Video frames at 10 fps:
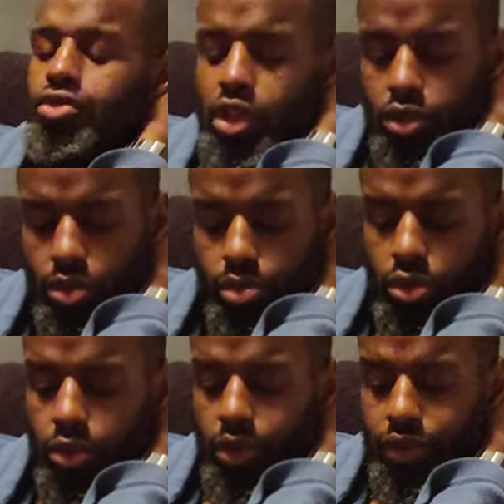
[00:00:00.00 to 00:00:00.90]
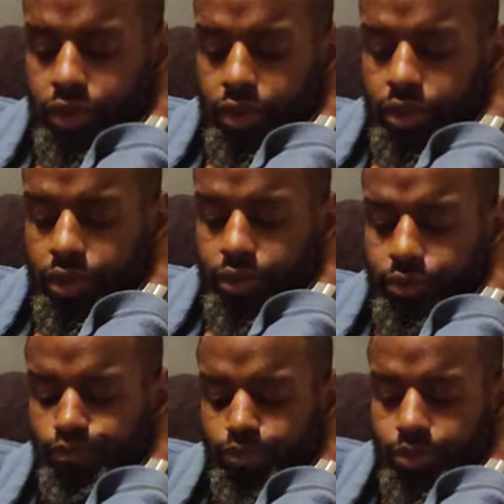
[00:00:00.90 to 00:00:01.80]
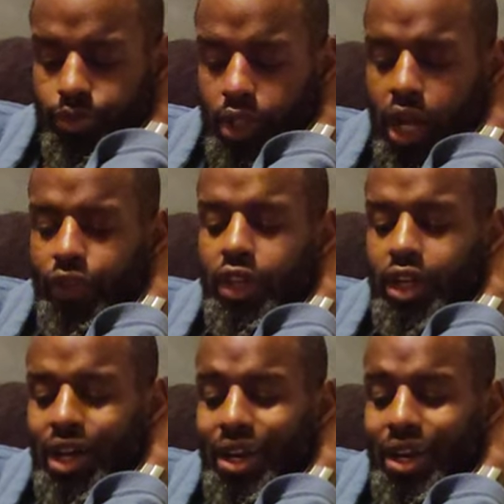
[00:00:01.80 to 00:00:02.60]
Traits we're born with. I think,